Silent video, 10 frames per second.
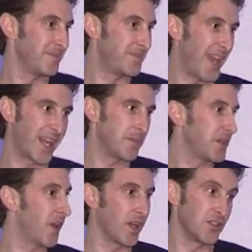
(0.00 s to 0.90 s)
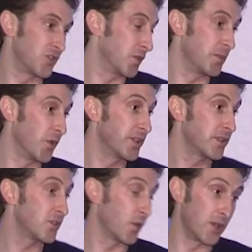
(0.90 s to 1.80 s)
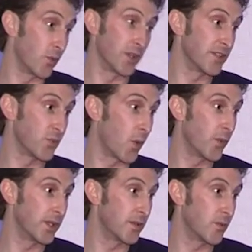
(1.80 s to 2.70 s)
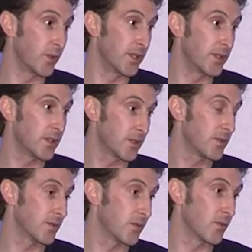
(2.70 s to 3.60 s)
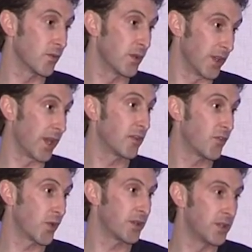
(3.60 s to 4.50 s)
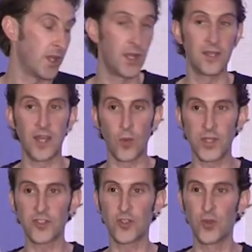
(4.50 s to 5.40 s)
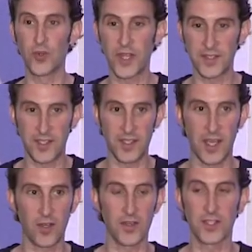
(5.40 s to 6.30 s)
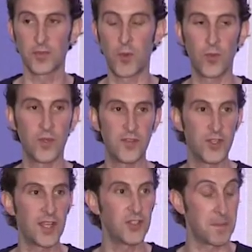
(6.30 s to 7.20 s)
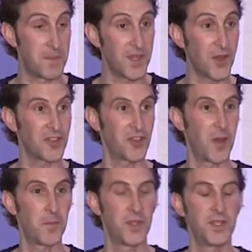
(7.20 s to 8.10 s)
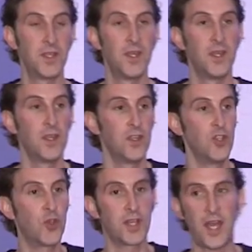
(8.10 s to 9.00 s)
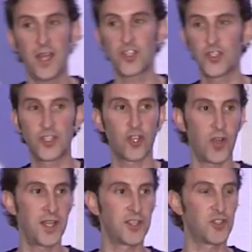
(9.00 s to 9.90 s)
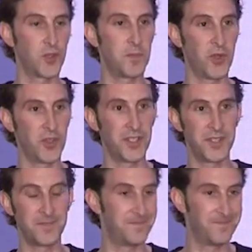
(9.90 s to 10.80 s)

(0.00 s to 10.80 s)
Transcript: data behind suitability. So it really is what we rely on for it. Now, what is cool, not to geek out on this, but as you get bigger as a company, you can actually create a suitability